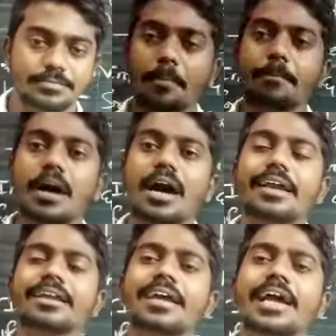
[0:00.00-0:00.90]

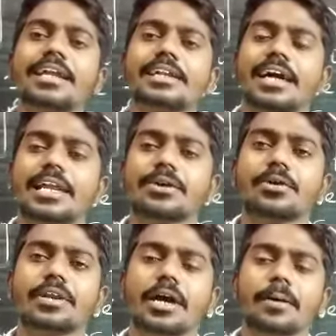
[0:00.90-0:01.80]
Barren and
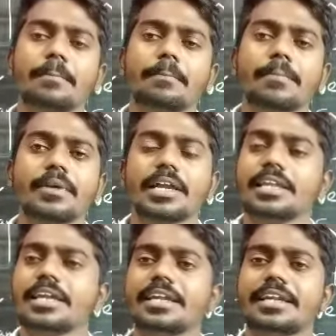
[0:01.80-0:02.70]
Narcondam in
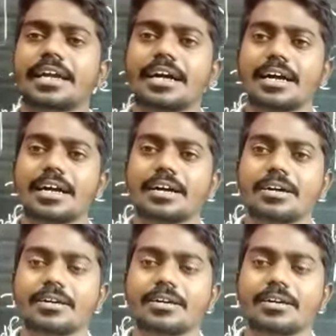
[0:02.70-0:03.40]
India.